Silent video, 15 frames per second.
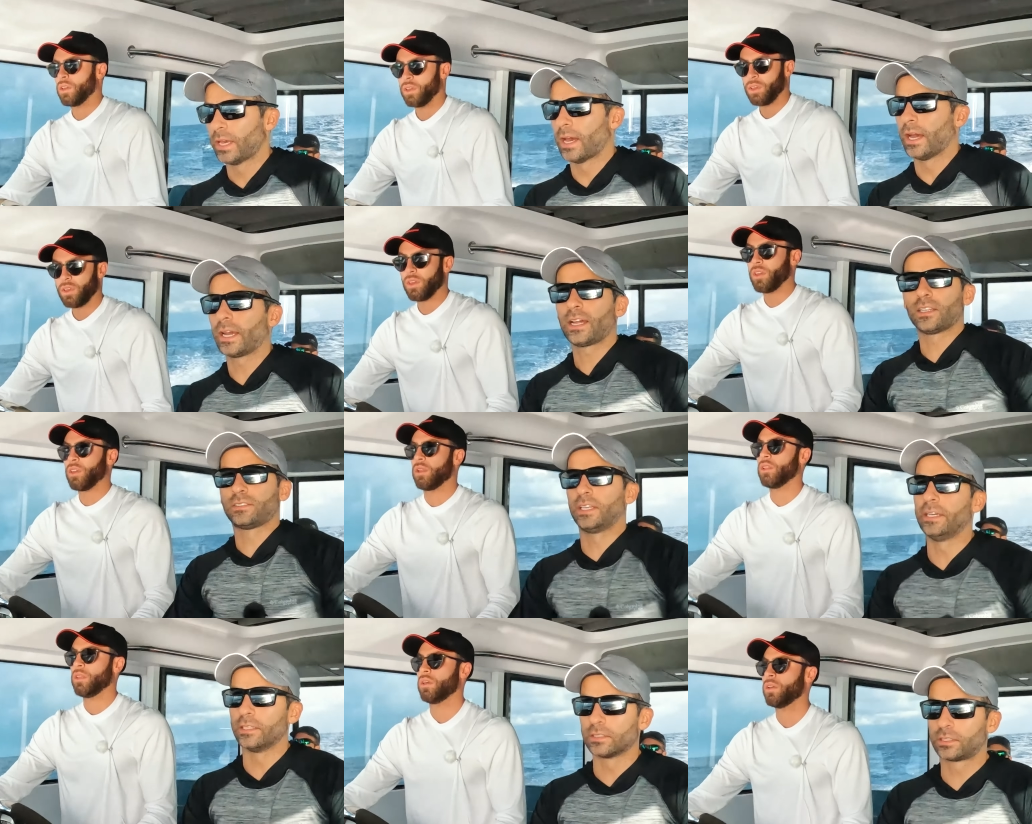Speaker 1: Yeah, I
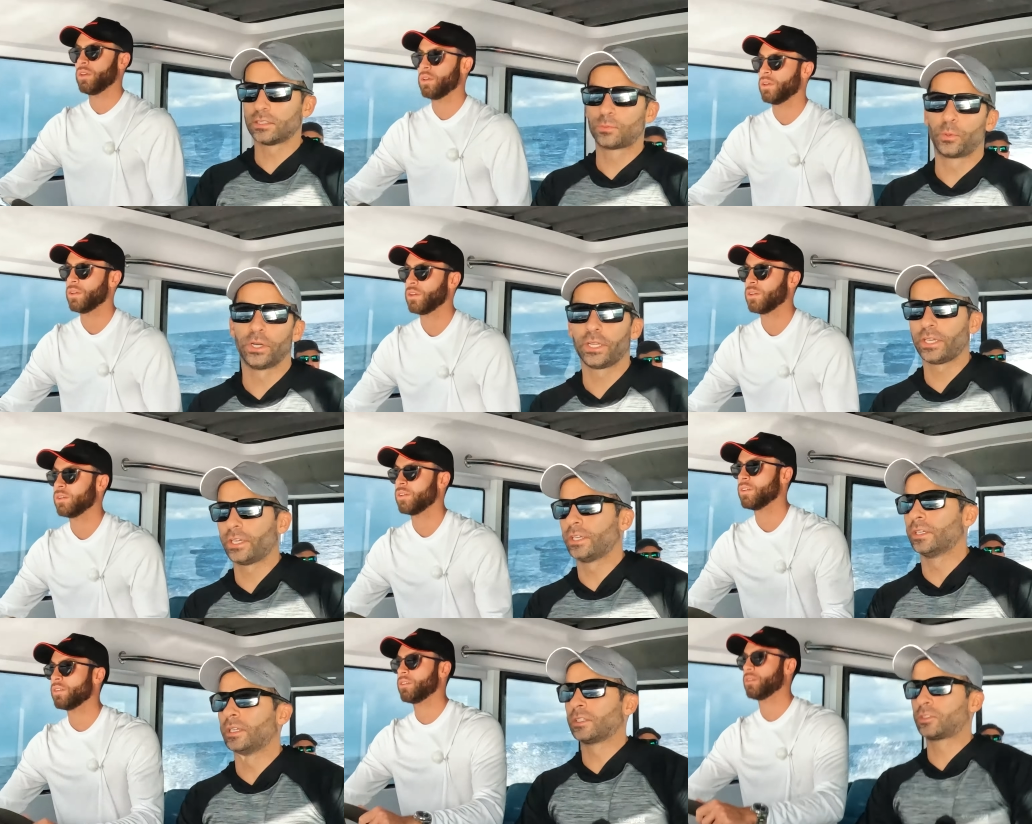gotta say, this is
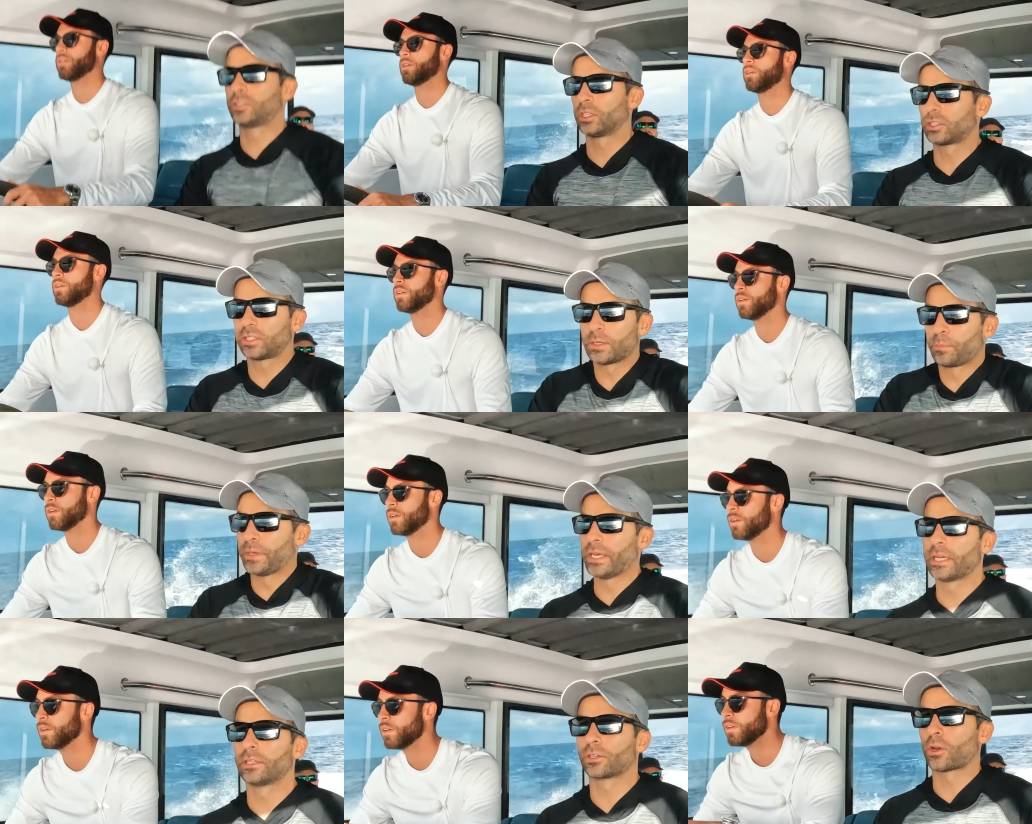pretty, it's just
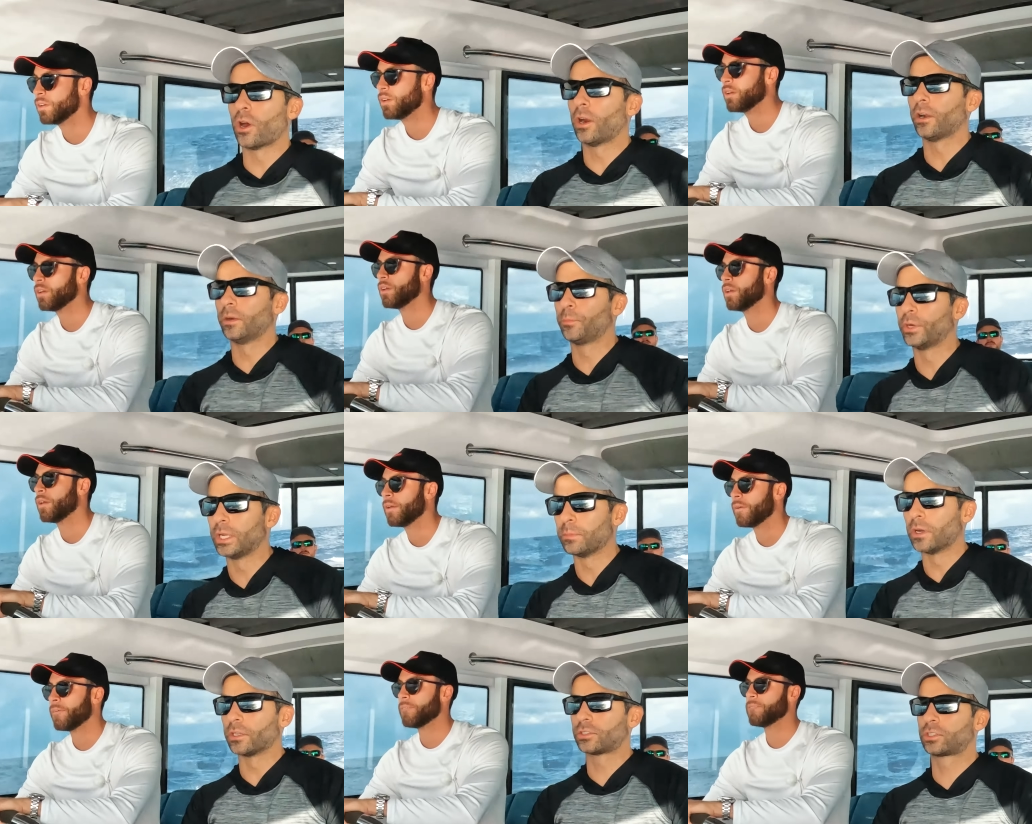like being in a car,
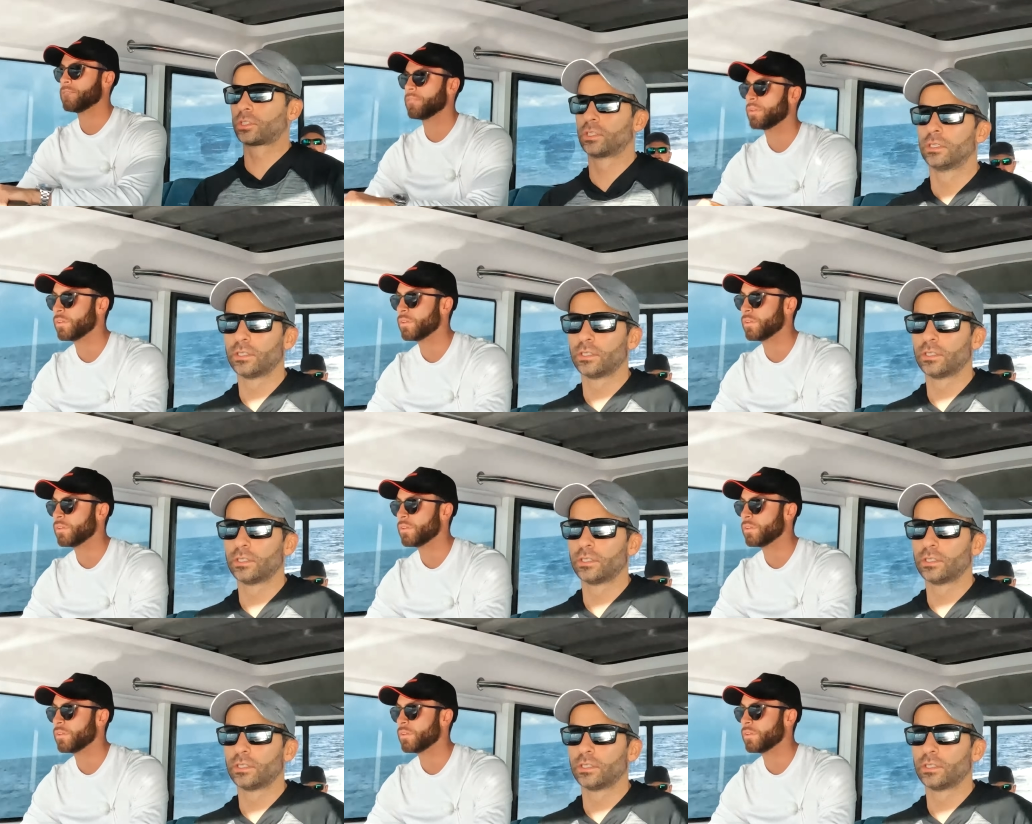pretty much.